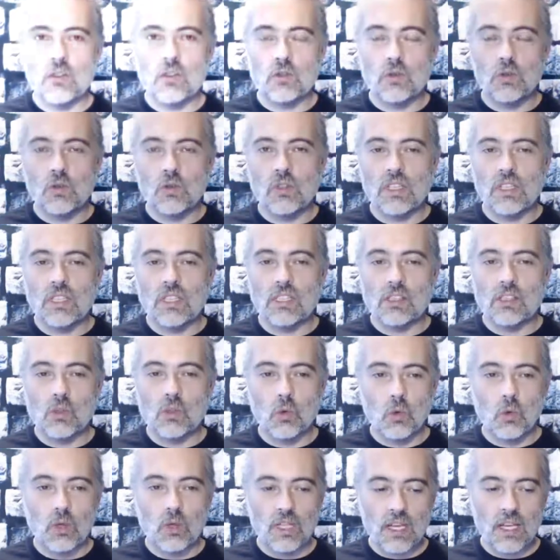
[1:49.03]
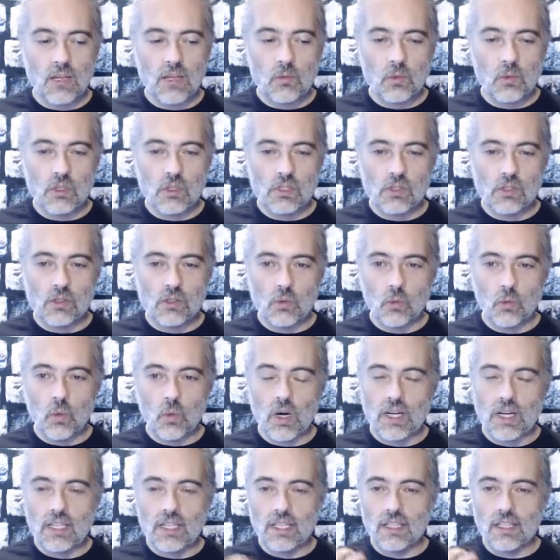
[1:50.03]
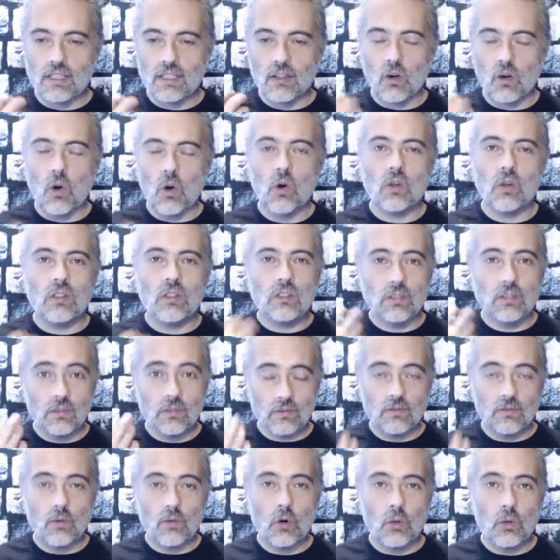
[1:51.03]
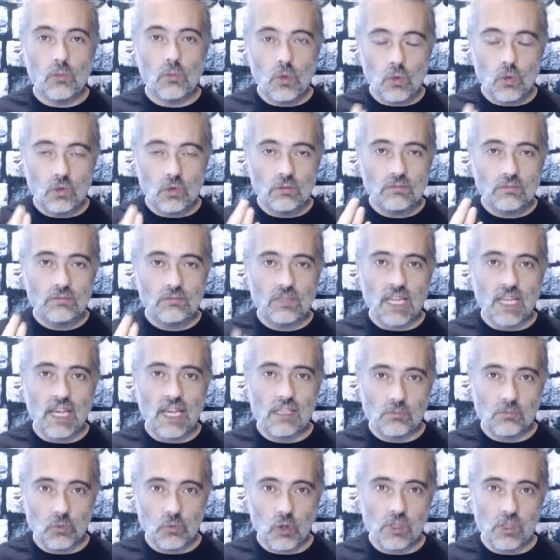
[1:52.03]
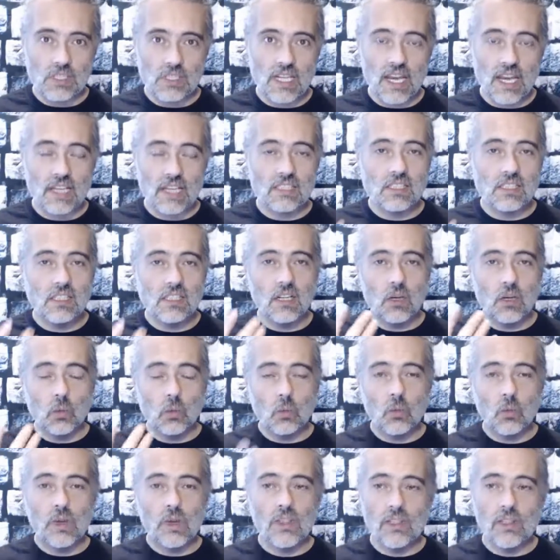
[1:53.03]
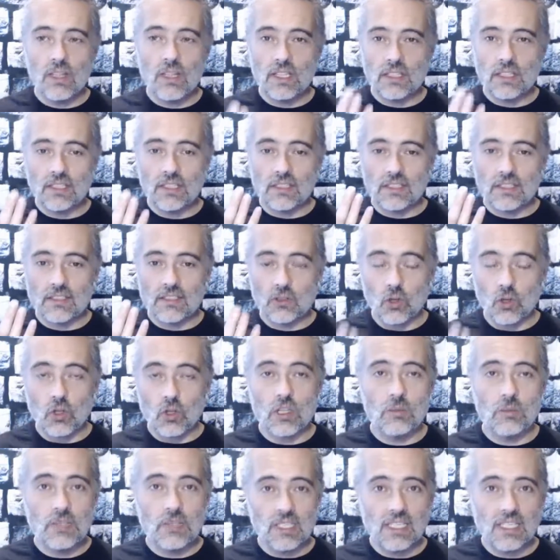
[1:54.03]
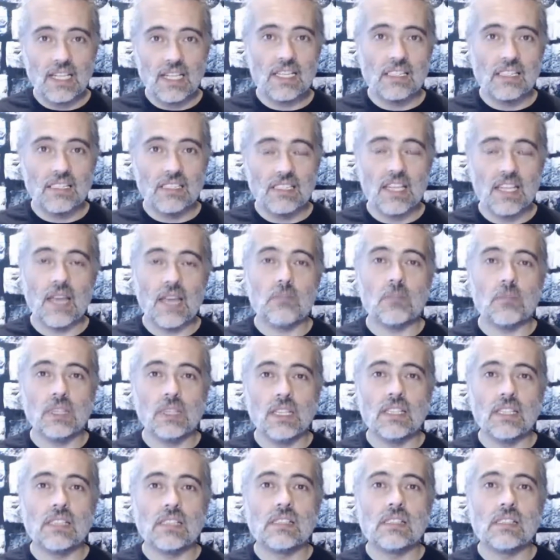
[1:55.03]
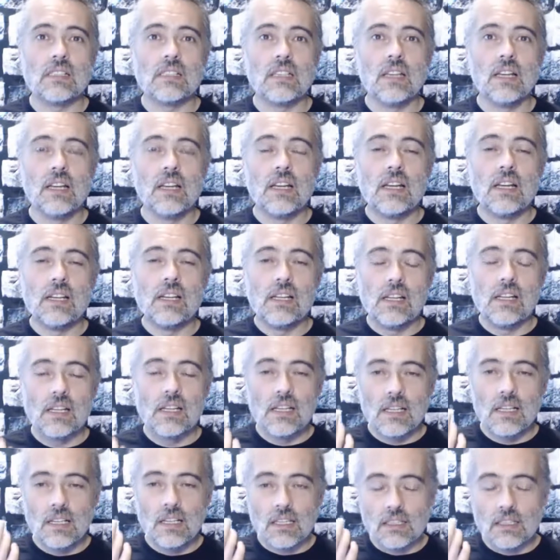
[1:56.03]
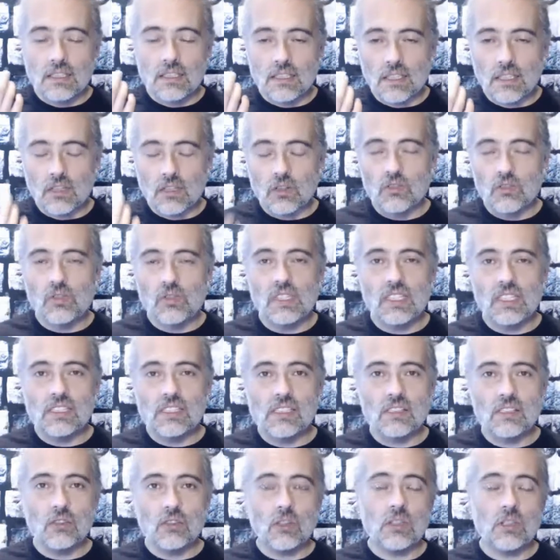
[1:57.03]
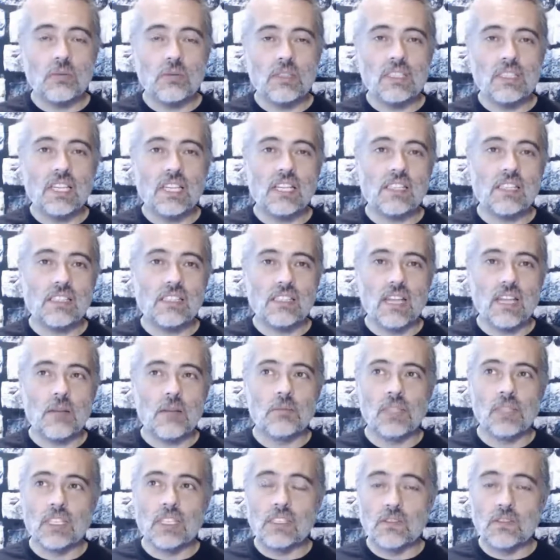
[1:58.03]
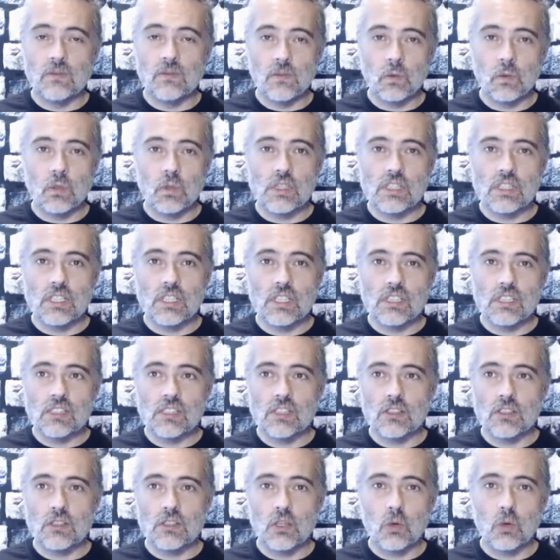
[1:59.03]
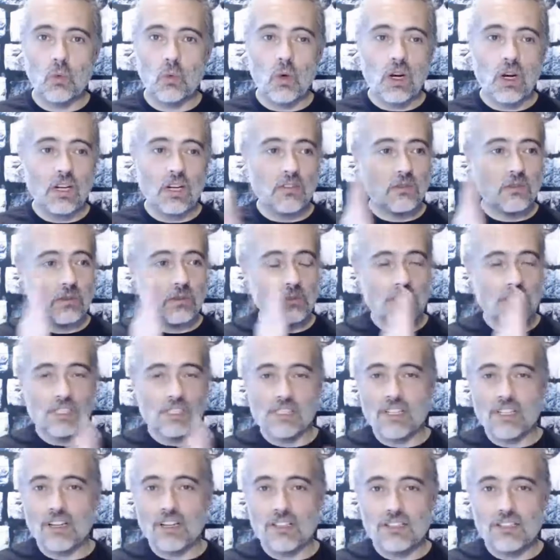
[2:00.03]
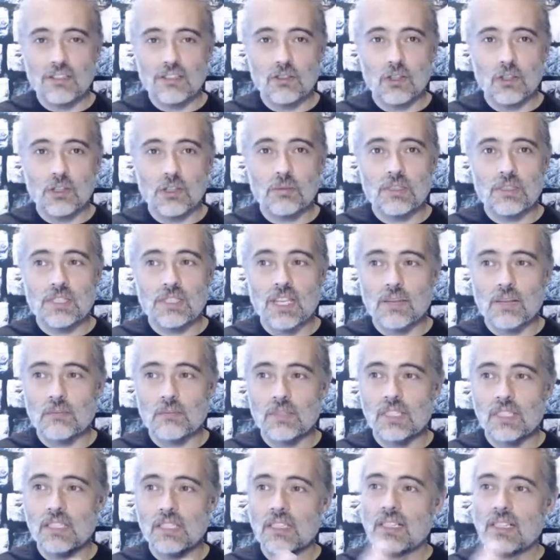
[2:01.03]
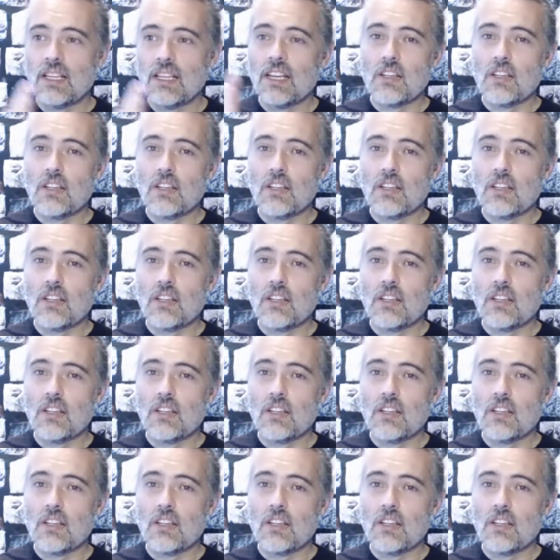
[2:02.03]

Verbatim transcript: to do this when I was working on formal test projects with documentation templates. Now I realized that documentation templates force us to work from the start of the document template